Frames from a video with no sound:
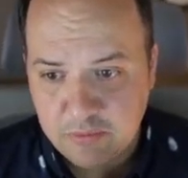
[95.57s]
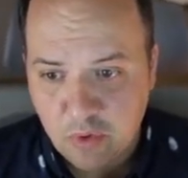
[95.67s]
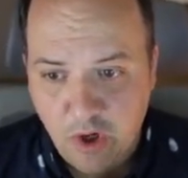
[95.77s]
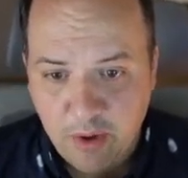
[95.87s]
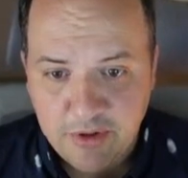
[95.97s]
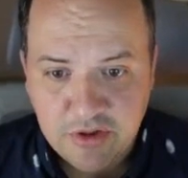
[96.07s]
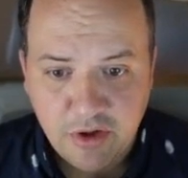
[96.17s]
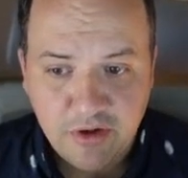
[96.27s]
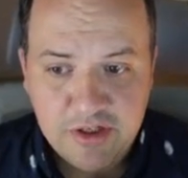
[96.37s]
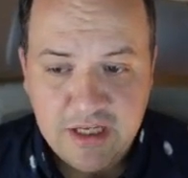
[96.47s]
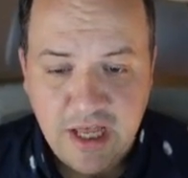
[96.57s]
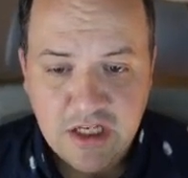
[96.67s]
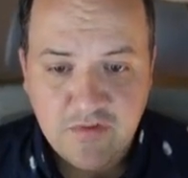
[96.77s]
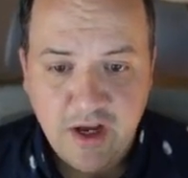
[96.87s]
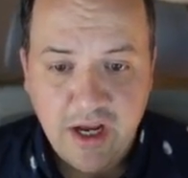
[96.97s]
requirements are already
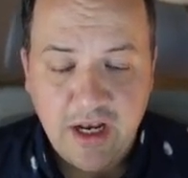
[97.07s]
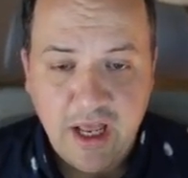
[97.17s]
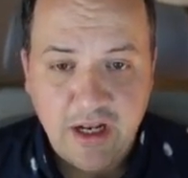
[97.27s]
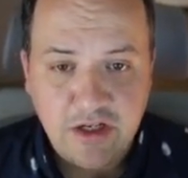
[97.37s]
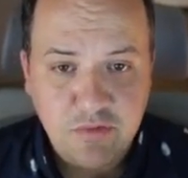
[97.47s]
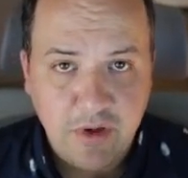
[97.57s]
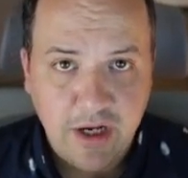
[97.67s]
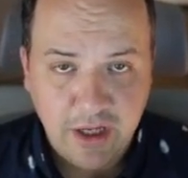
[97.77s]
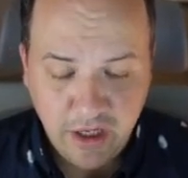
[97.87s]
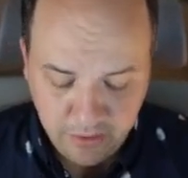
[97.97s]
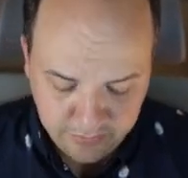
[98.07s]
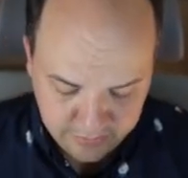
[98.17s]
satisfied and it's ready to go.